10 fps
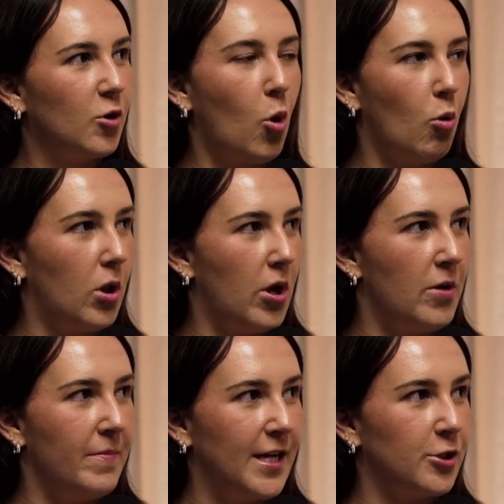Call her,
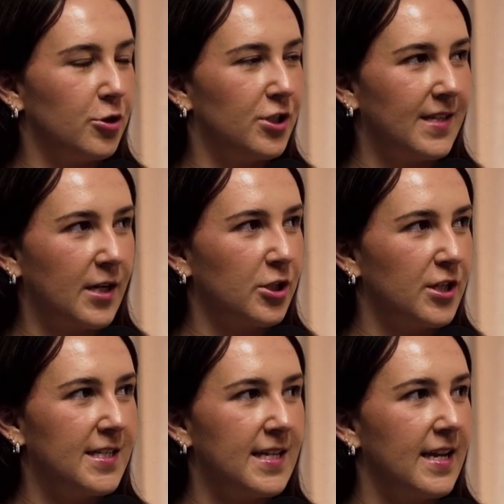make sure she's actually
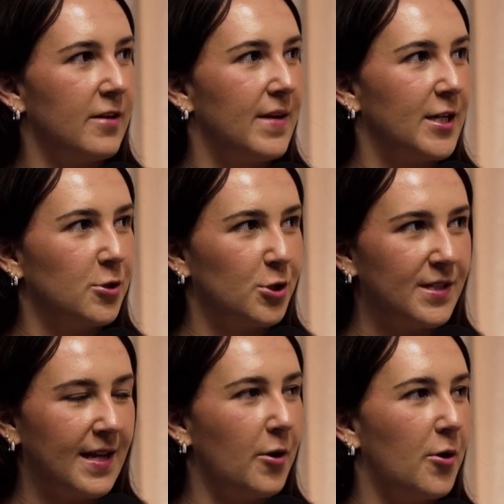sick, make sure
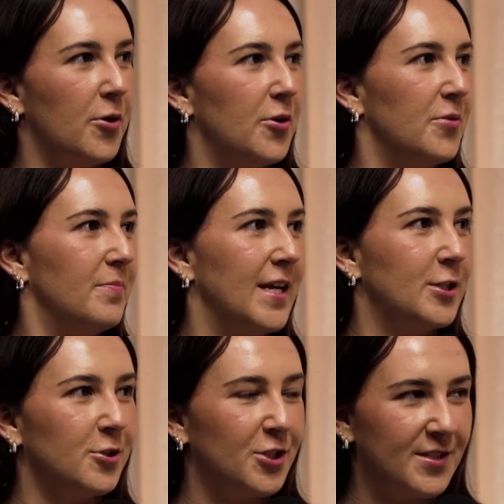she's at home, make
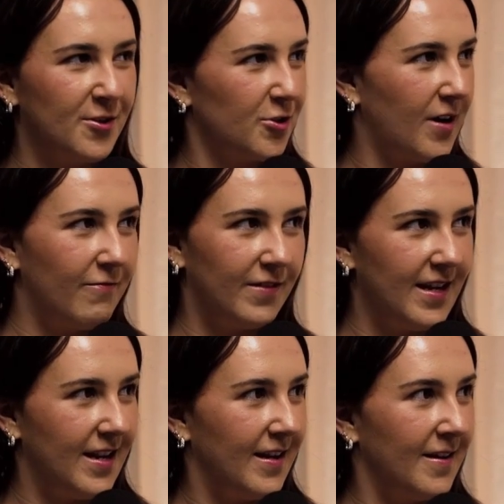sure she's not
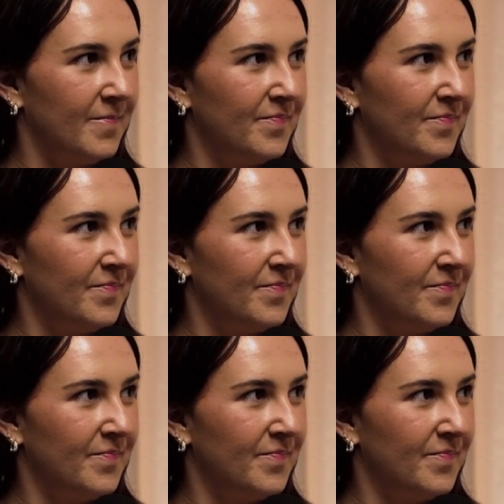traveling.